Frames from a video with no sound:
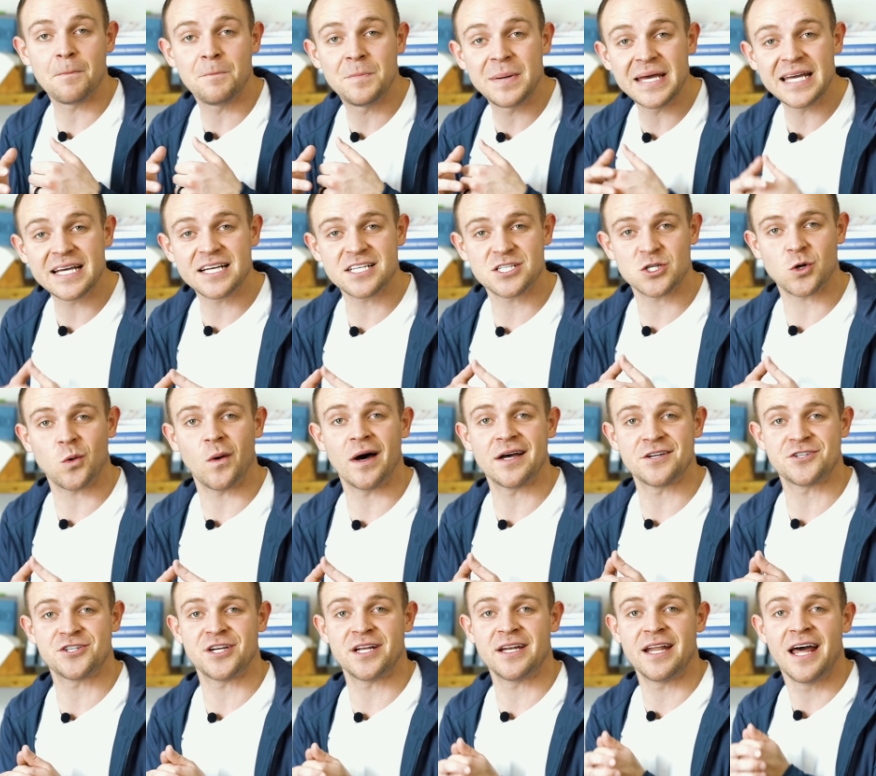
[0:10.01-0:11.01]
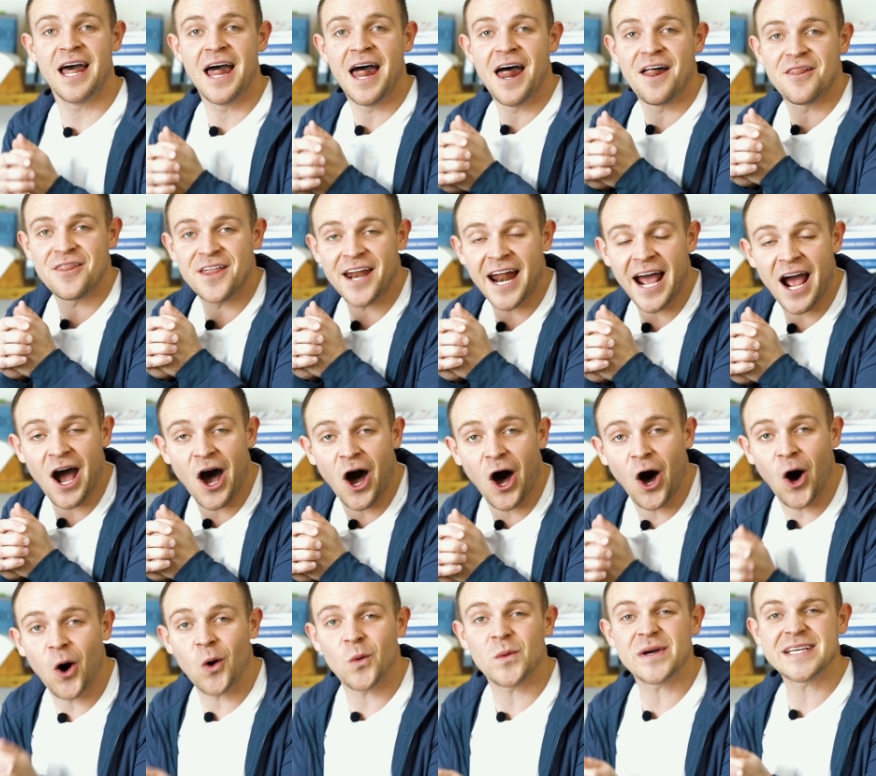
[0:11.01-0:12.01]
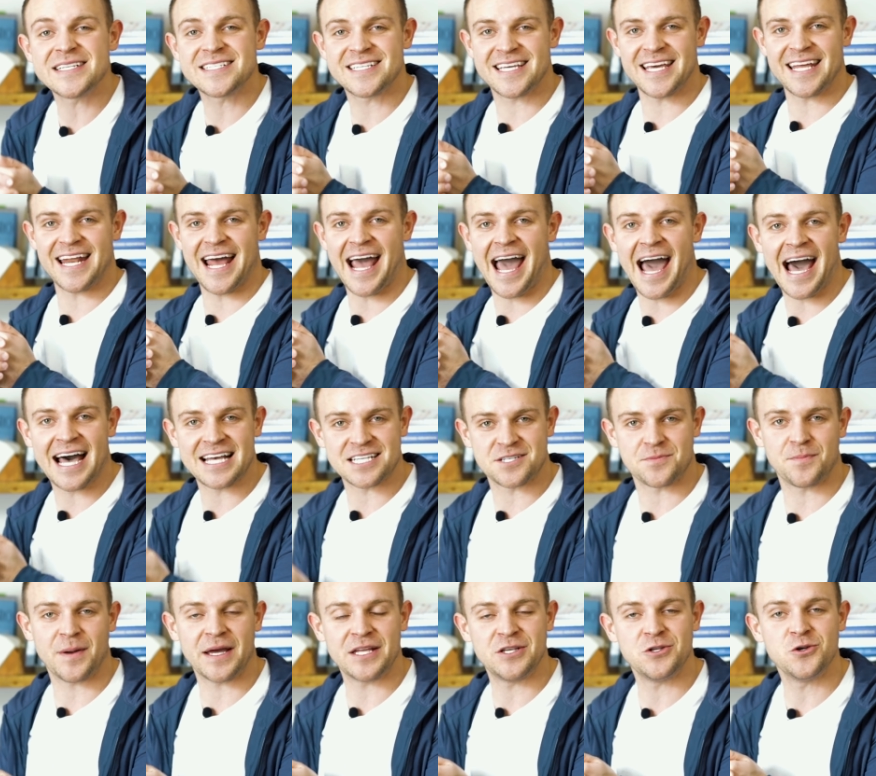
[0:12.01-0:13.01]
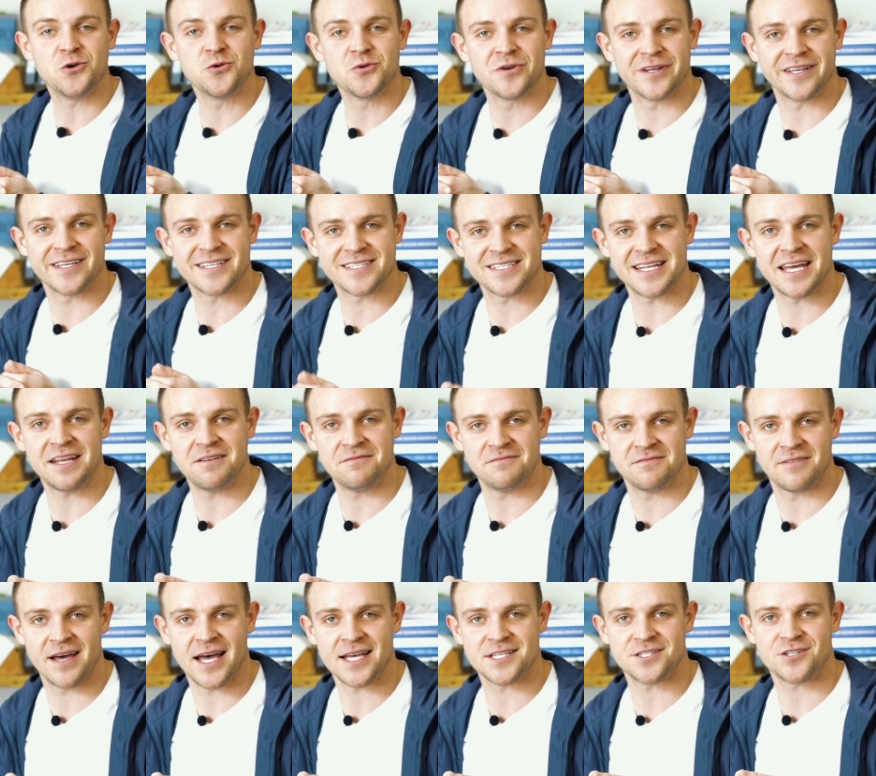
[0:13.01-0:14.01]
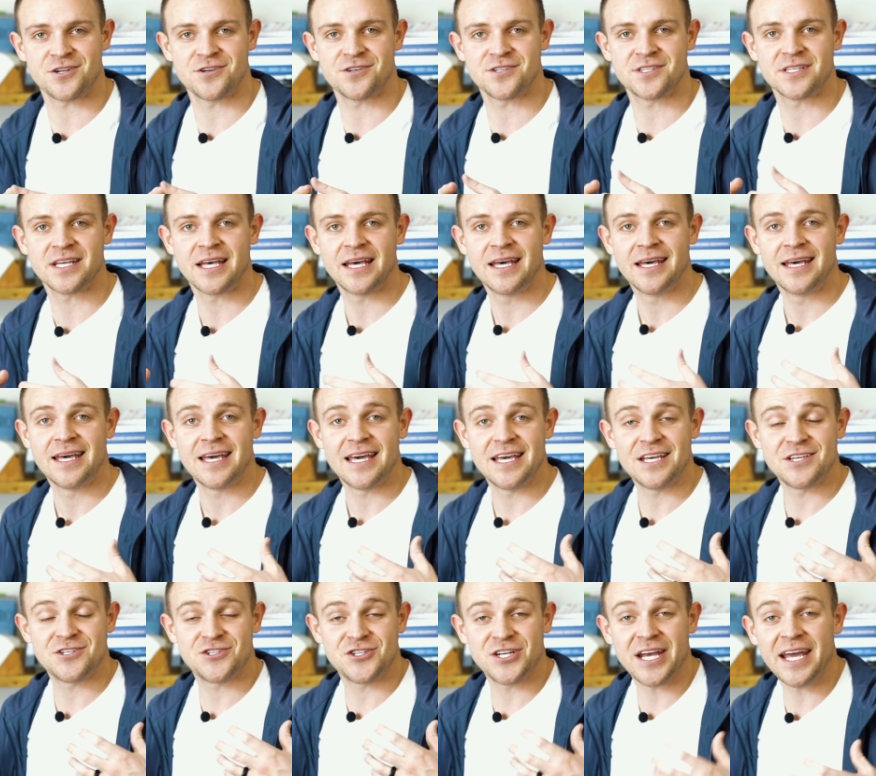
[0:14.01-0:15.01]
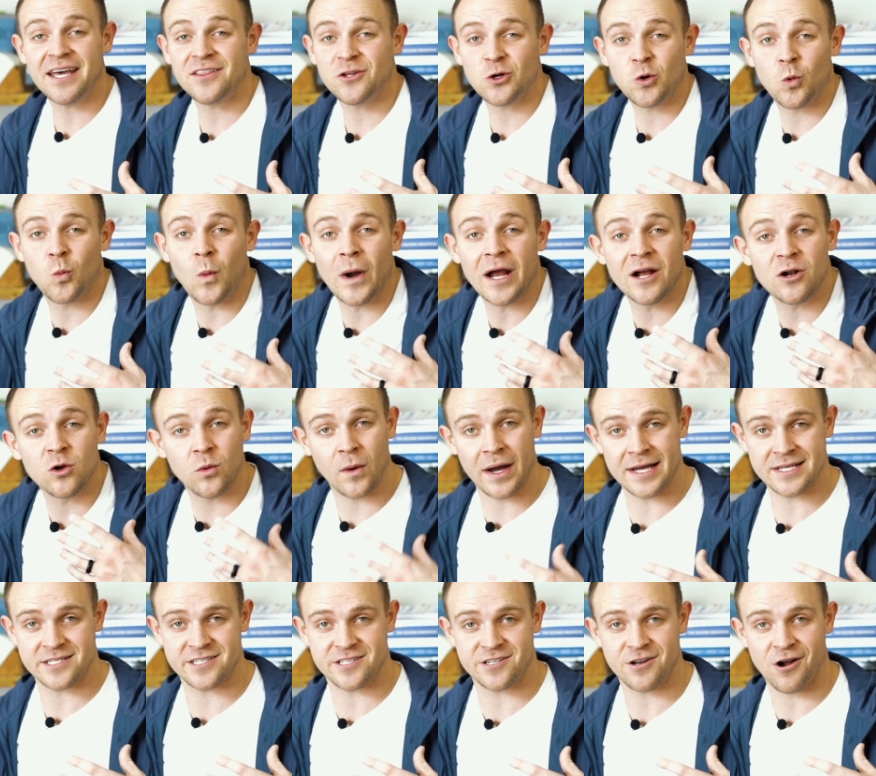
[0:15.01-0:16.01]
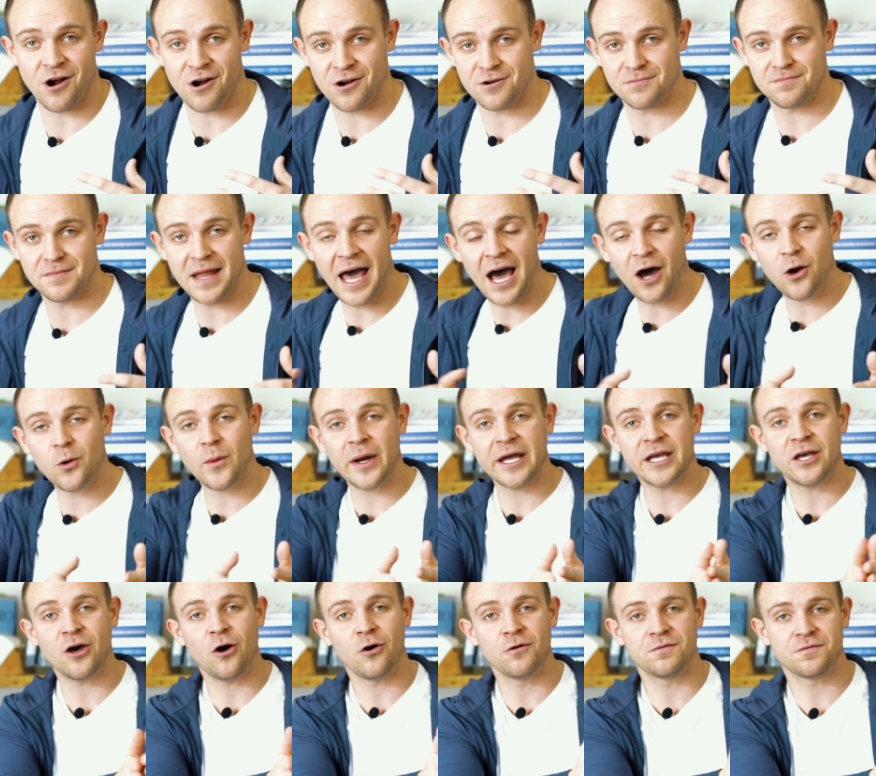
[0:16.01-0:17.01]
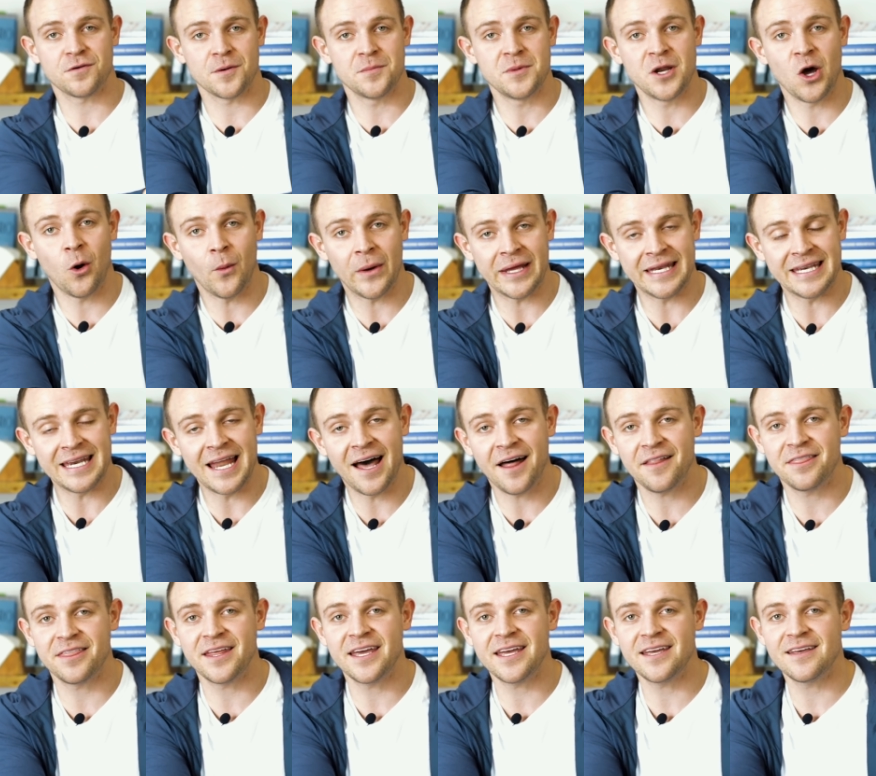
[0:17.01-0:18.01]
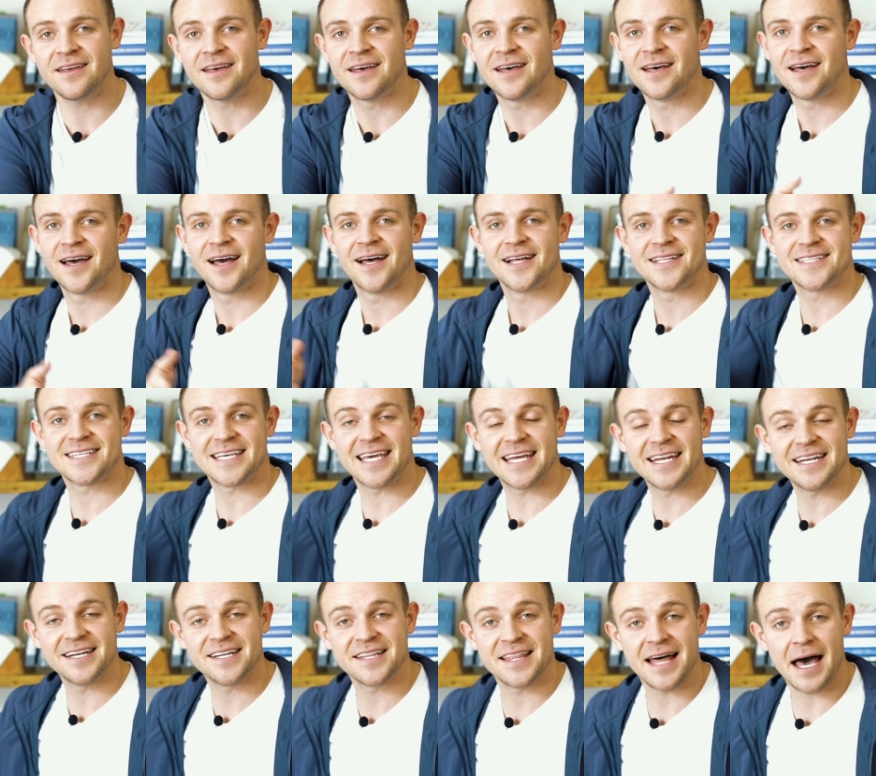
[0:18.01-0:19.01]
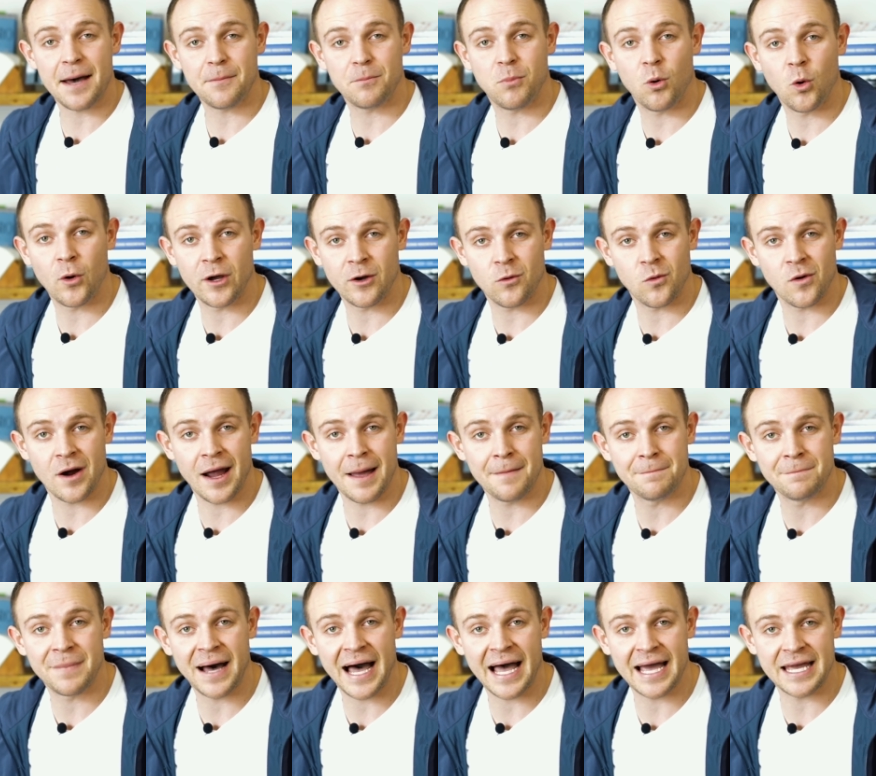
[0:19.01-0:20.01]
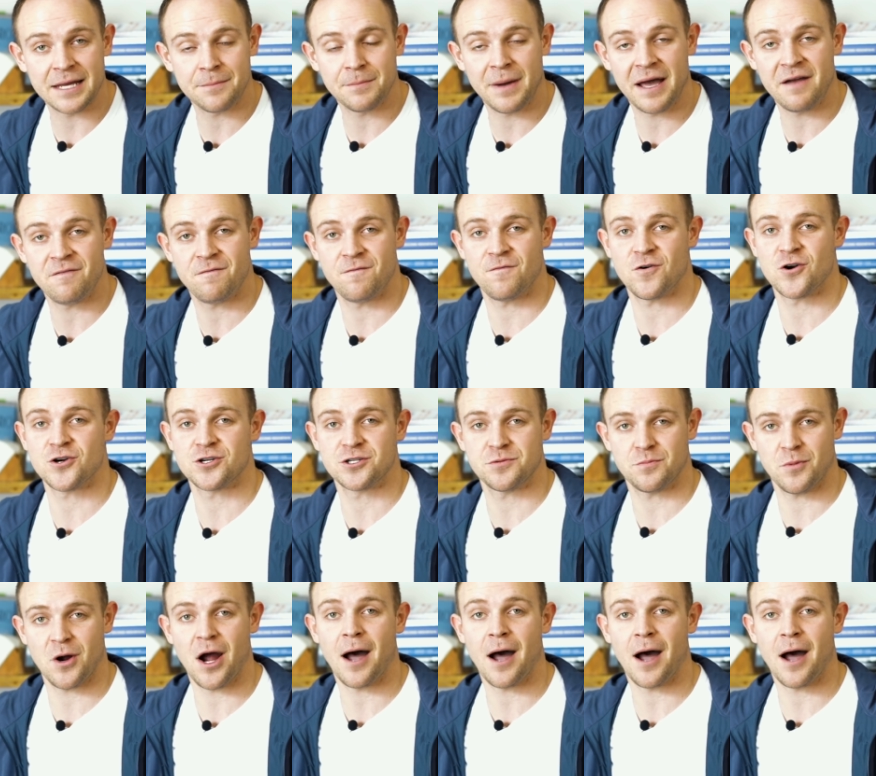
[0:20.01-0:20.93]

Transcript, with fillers: the biggest question that I always get asked by new real estate investors is Chandler, where do I start? How do I go from knowing nothing getting to that point where I'm buying my first